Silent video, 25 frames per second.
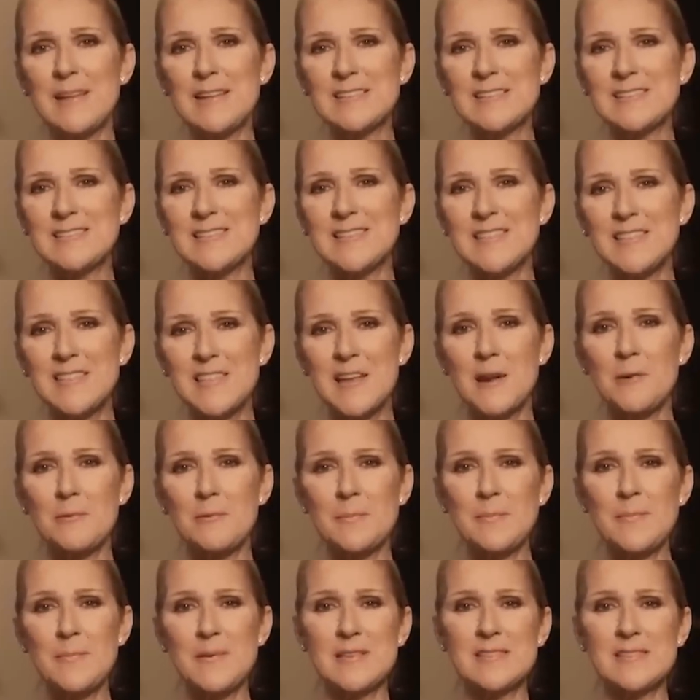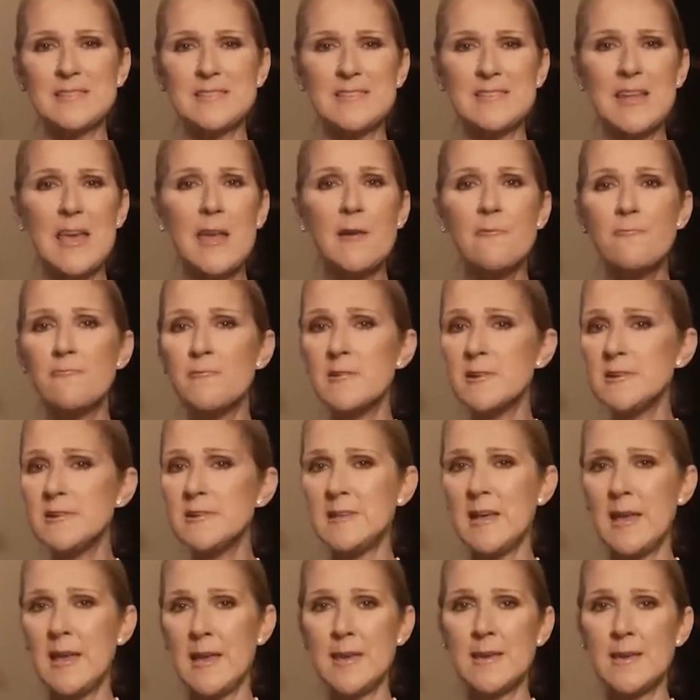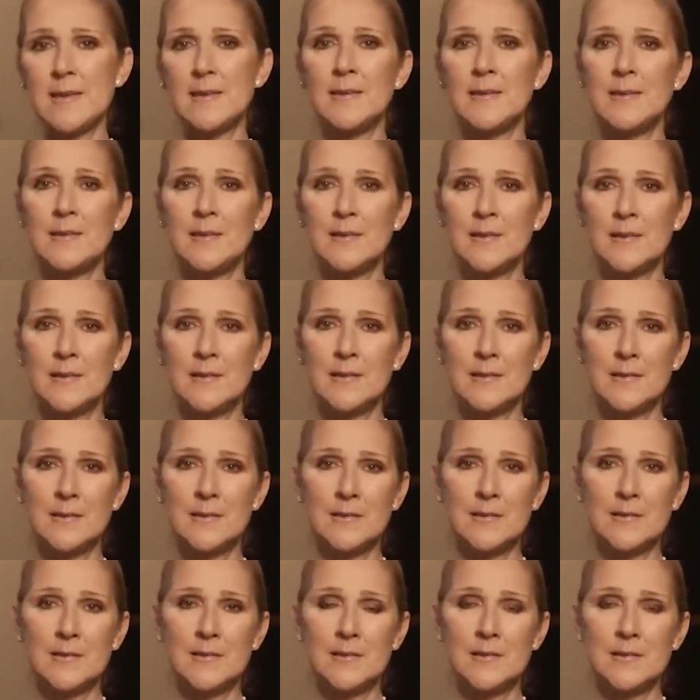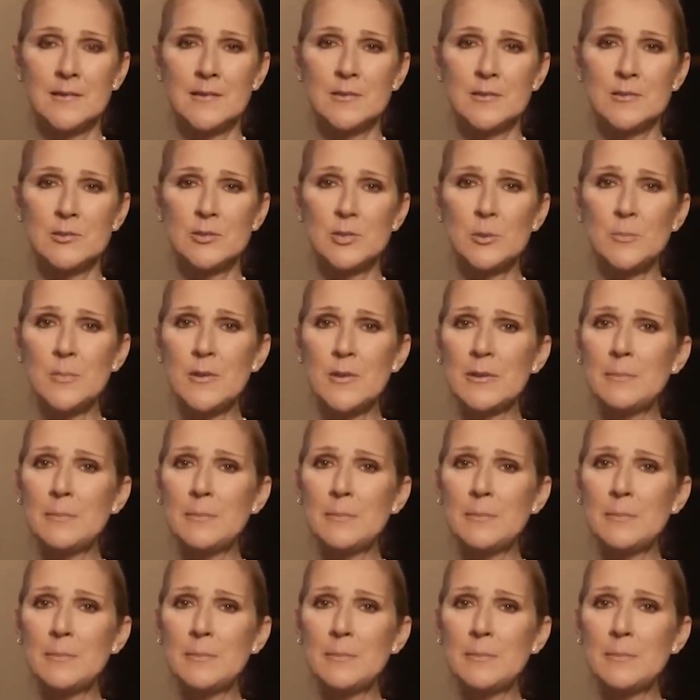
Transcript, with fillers: medicine therapist every day to